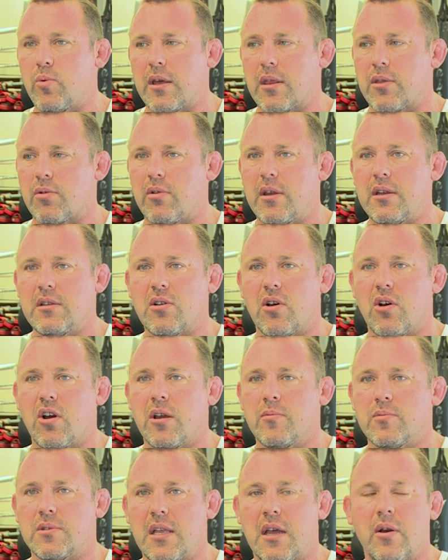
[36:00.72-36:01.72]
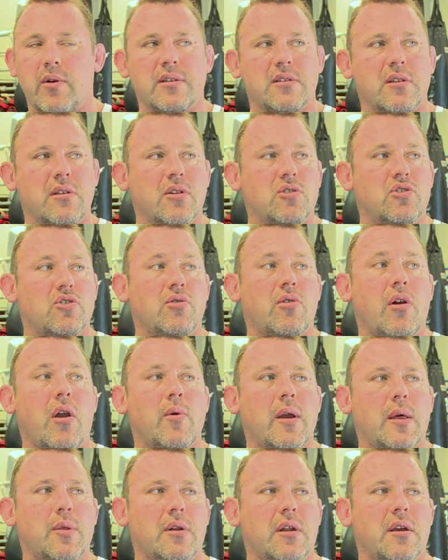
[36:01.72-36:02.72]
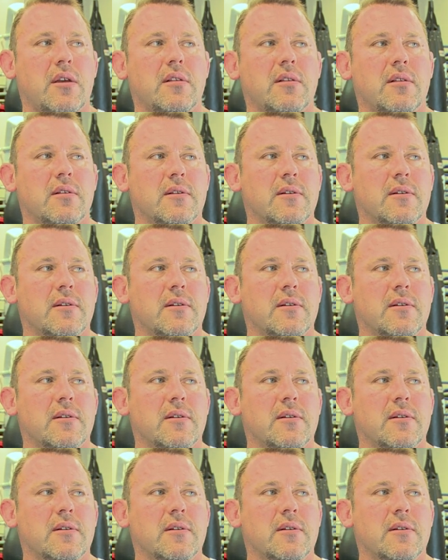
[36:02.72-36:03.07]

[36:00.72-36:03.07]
Week 3 times, now he's an enduro athlete.